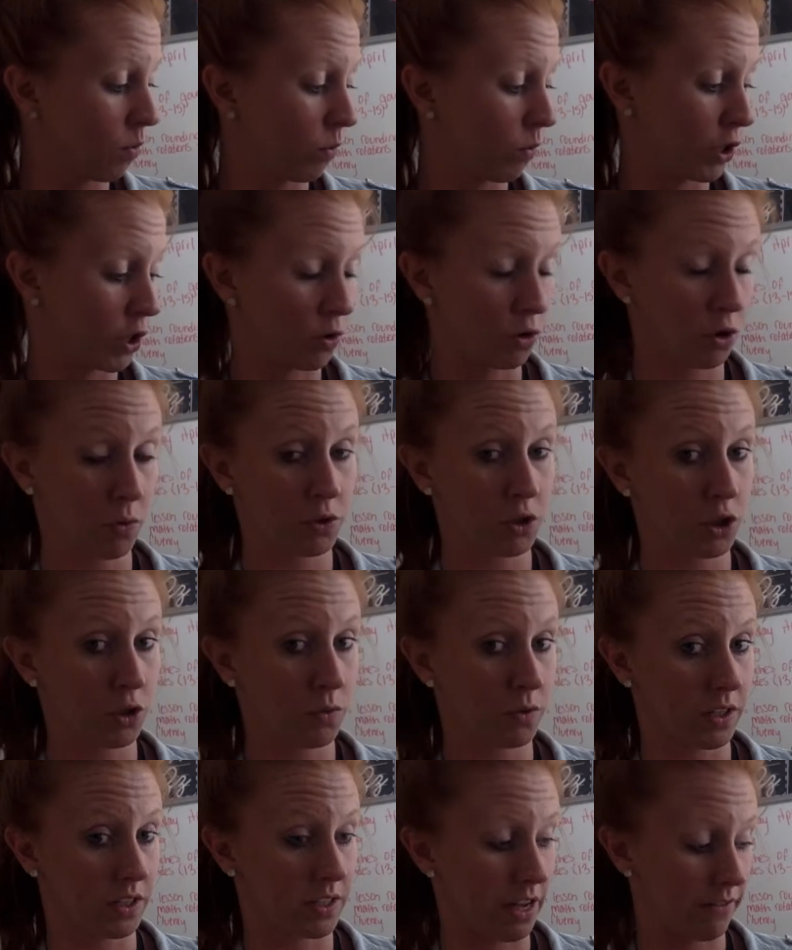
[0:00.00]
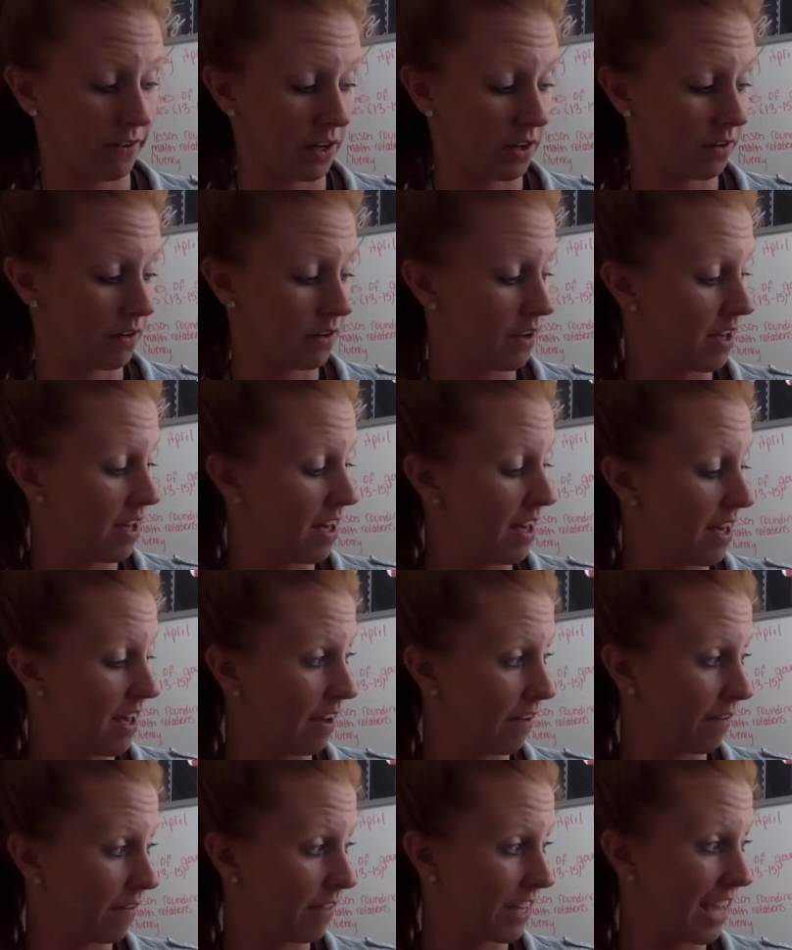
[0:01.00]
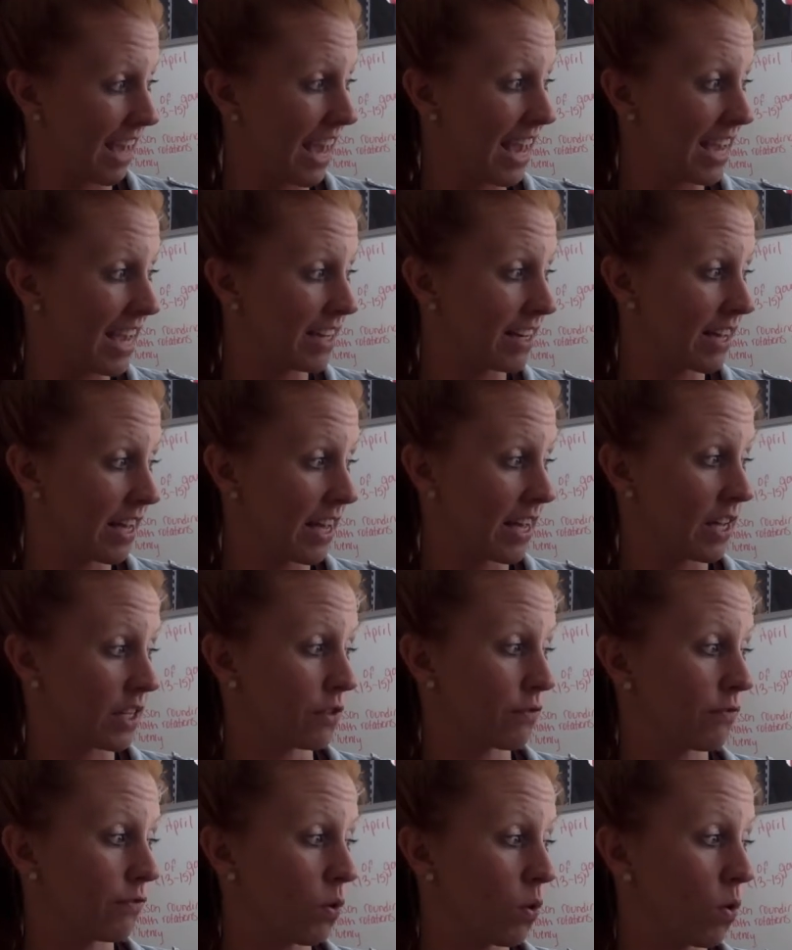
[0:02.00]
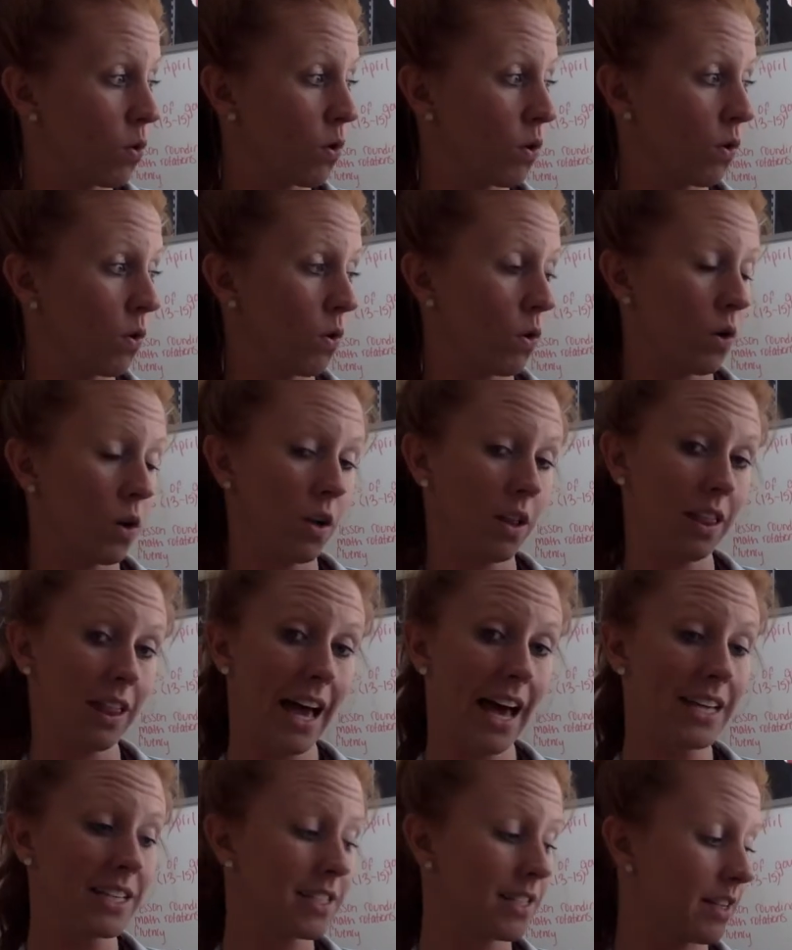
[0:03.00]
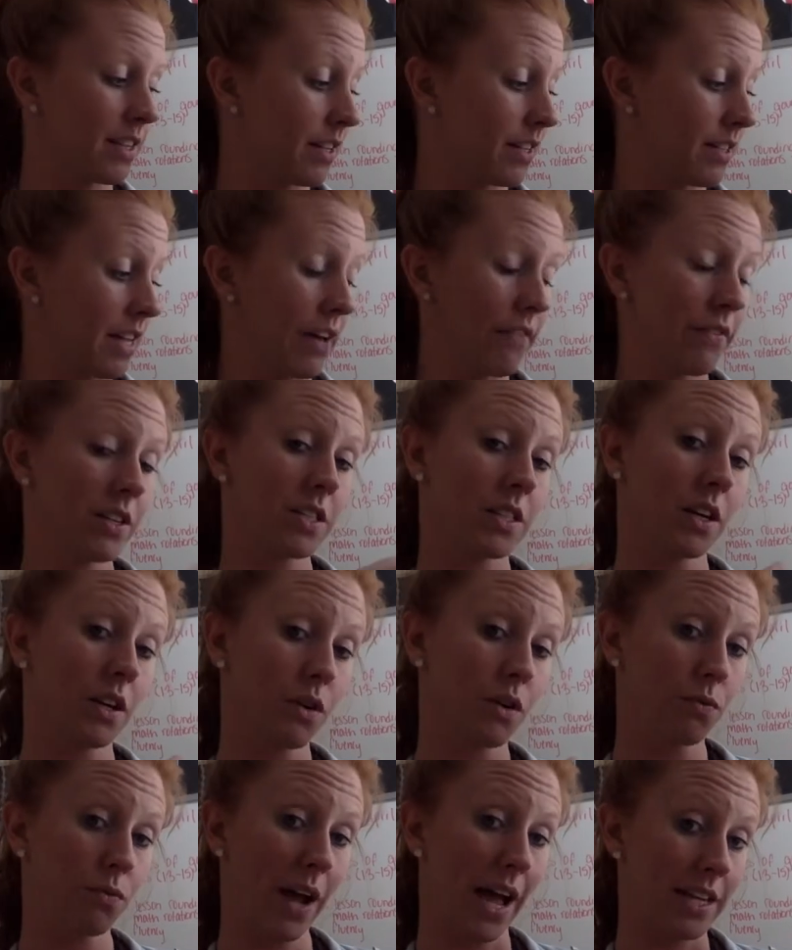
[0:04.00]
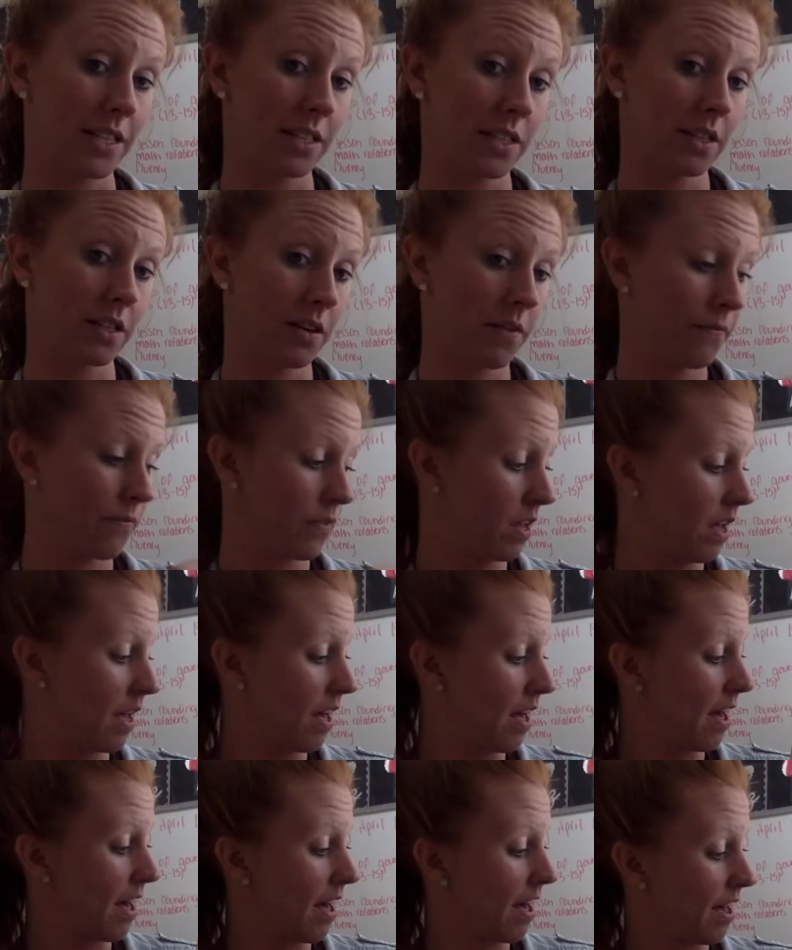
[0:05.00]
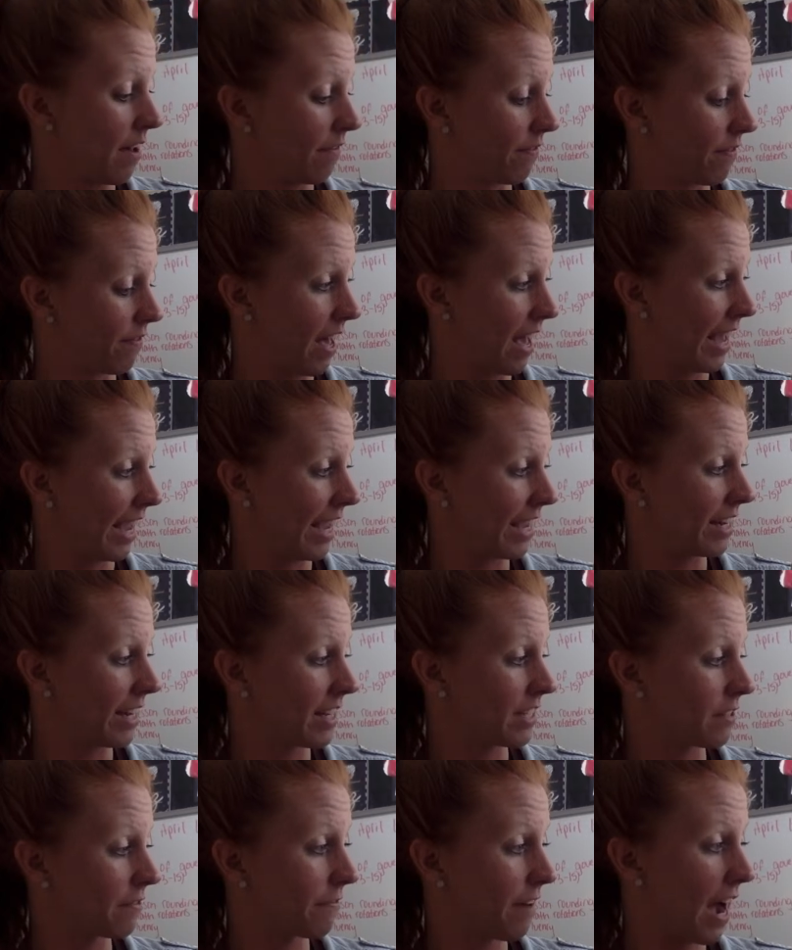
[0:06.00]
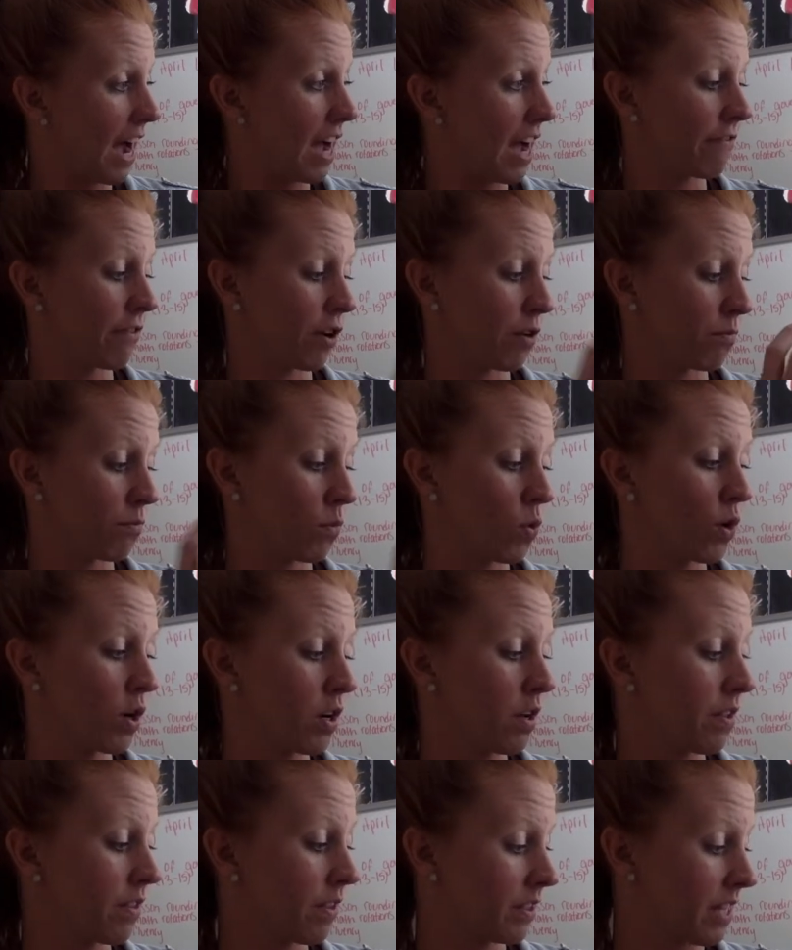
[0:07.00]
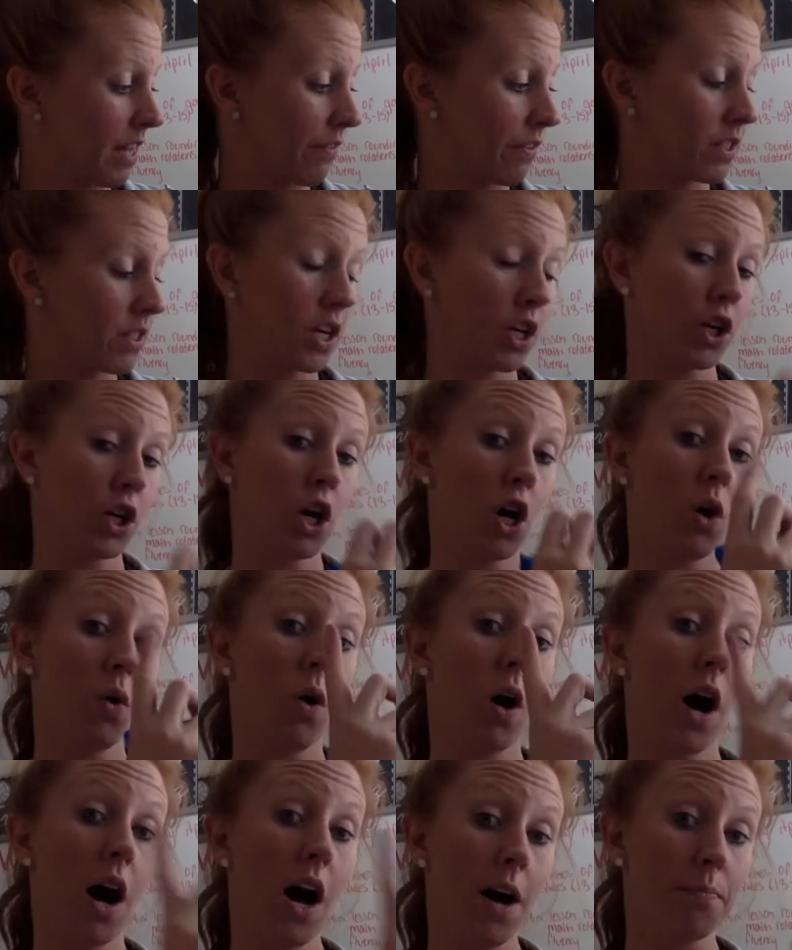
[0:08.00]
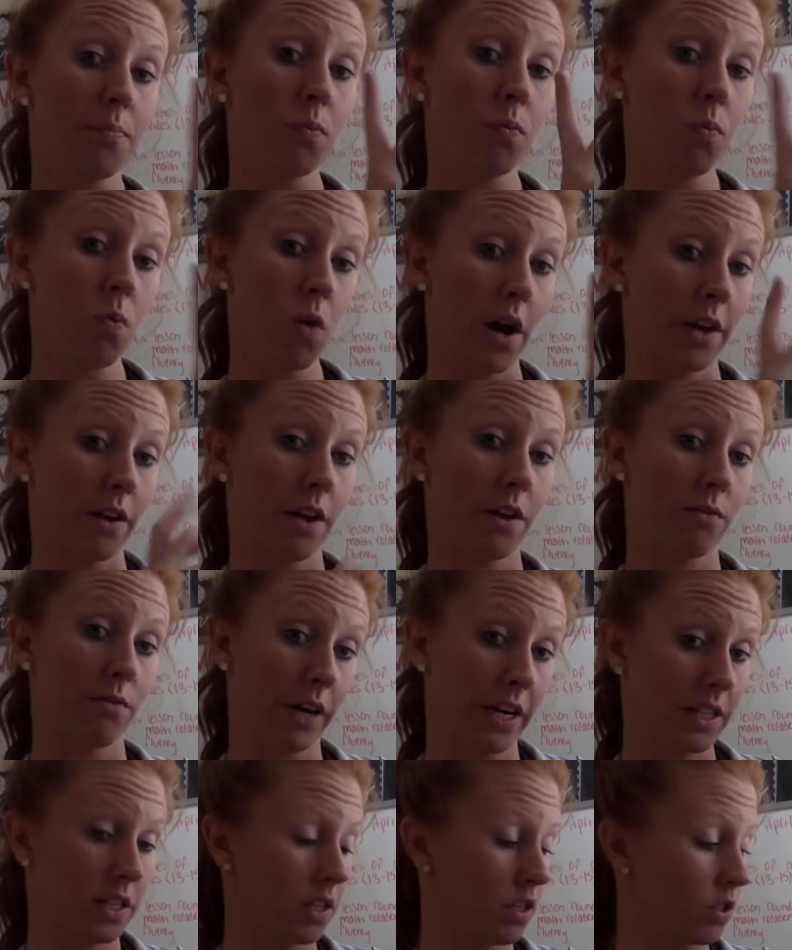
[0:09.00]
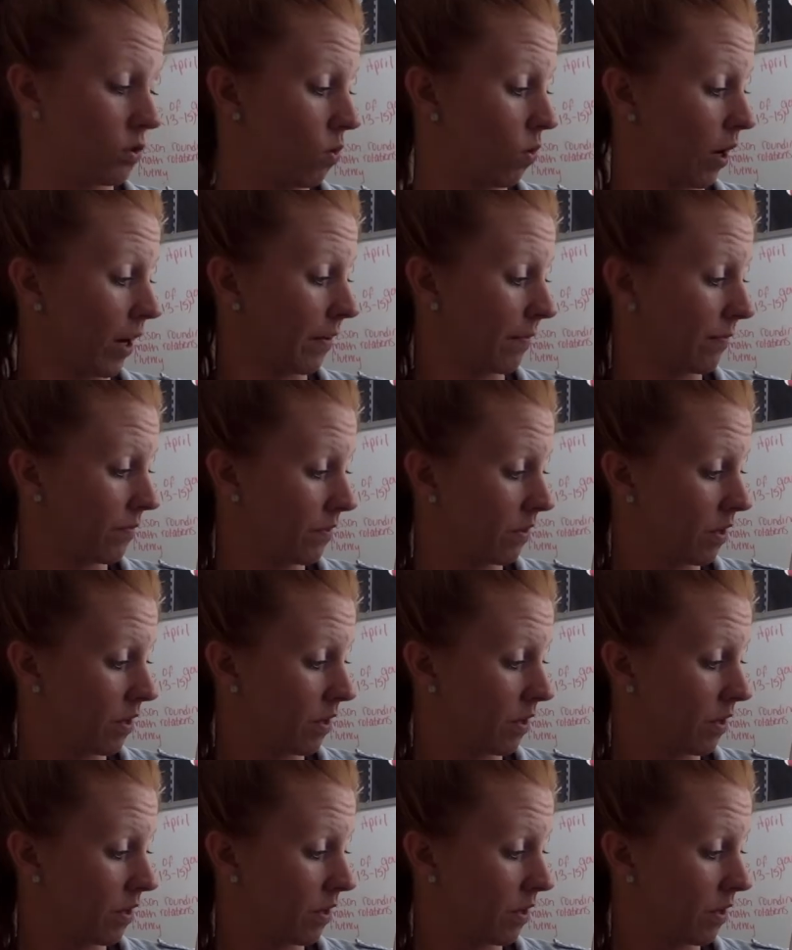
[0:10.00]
We don't know what to do with the 7. If the 8 is 4 or less, the 7's going to rest. If the 8 is 5 or more, the 7's going to go up 1 and raise the score.